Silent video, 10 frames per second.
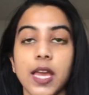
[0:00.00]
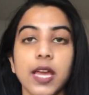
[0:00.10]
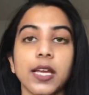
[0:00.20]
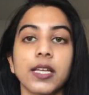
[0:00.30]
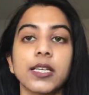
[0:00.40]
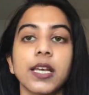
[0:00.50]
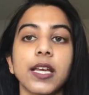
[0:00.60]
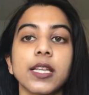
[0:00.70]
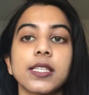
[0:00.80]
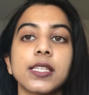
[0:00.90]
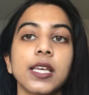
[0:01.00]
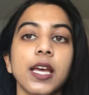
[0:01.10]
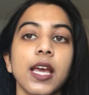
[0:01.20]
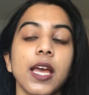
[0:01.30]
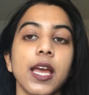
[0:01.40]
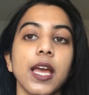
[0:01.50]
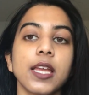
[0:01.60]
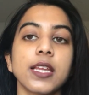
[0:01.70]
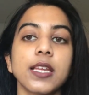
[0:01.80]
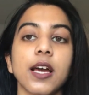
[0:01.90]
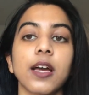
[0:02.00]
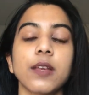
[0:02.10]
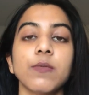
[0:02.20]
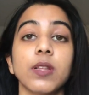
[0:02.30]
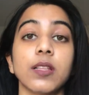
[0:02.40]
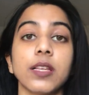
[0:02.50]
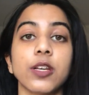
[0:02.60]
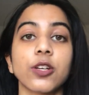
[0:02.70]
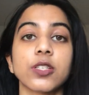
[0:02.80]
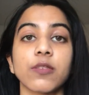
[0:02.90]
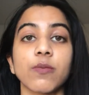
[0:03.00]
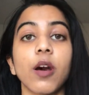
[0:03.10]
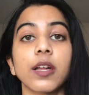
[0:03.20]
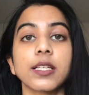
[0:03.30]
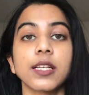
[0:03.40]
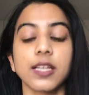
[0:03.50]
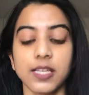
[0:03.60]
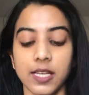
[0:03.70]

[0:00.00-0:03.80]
It contains eighty-nine milliliters of product in it.